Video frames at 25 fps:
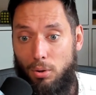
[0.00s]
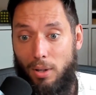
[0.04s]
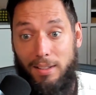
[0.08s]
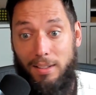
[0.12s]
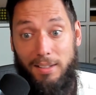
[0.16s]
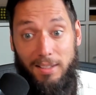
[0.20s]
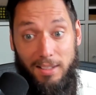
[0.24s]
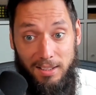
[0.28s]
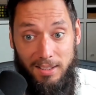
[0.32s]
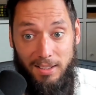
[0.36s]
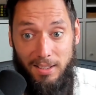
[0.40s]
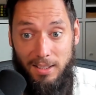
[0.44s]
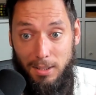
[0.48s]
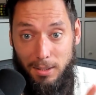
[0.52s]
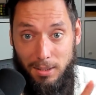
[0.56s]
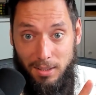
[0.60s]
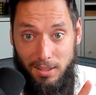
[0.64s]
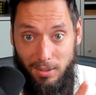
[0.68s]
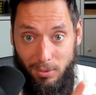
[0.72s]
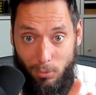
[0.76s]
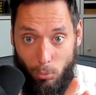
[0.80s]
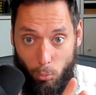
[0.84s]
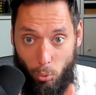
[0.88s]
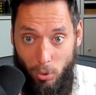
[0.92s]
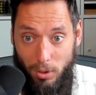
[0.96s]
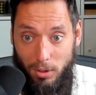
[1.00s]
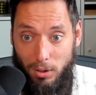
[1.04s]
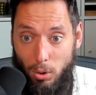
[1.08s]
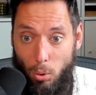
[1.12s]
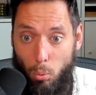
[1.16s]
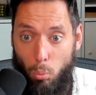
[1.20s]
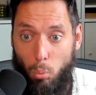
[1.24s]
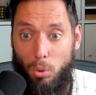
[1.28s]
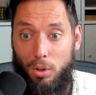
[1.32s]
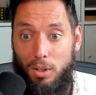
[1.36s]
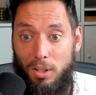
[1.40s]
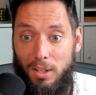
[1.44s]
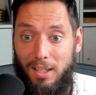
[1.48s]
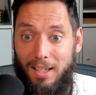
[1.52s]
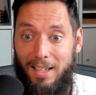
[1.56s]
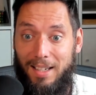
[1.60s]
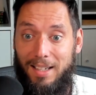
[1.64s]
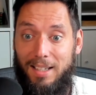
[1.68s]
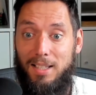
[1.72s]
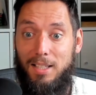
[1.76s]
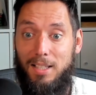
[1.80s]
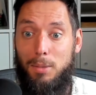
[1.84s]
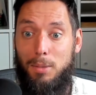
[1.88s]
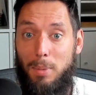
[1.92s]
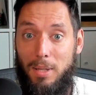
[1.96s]
and this is what the work
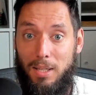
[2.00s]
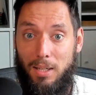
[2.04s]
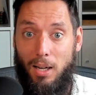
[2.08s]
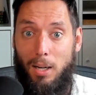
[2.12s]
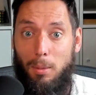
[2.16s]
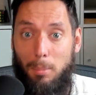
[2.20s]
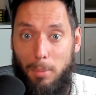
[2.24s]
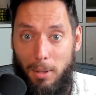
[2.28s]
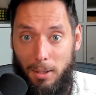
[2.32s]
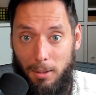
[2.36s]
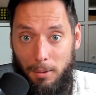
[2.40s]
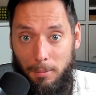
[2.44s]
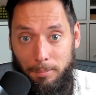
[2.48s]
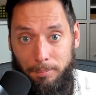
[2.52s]
is becoming.